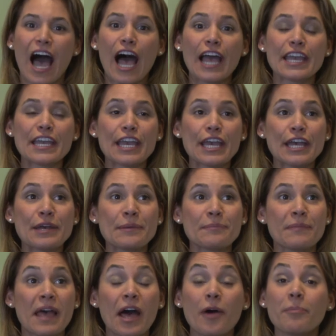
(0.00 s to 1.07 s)
I
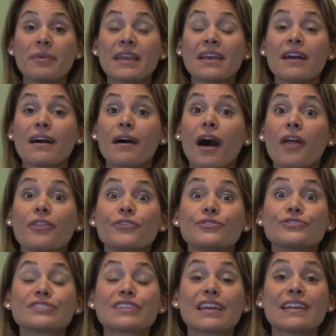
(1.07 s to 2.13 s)
am helping
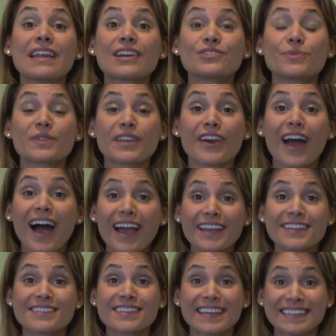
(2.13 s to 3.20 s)
others connect with their
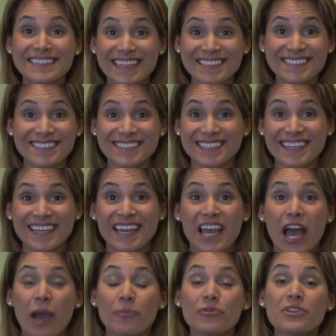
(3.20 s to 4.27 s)
highest identity.
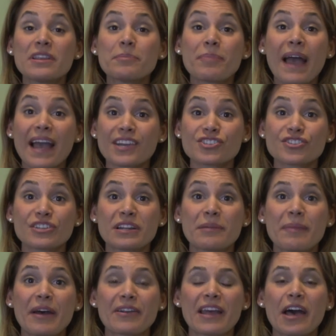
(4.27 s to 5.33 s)
I'm really passionate
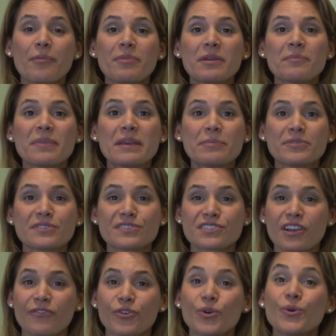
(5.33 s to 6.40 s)
about helping people
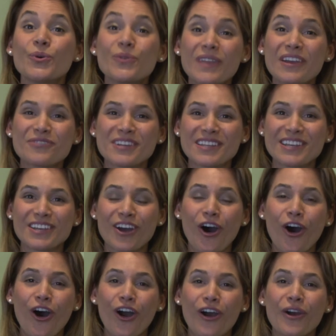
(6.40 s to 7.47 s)
discover who they really
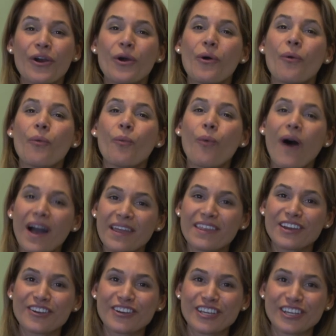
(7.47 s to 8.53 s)
are, why
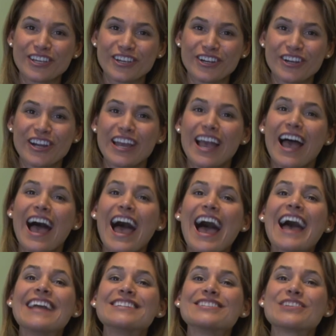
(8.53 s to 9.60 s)
they're here,
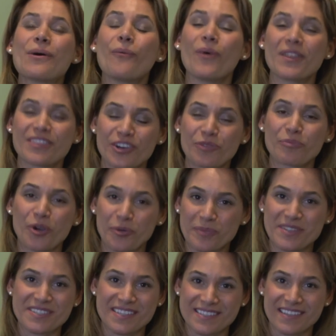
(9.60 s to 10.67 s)
and what their
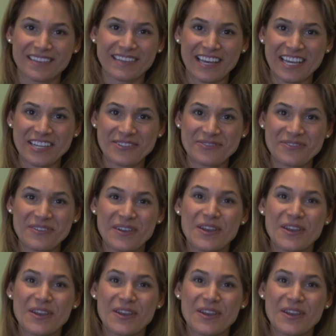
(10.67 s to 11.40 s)
purpose is in life.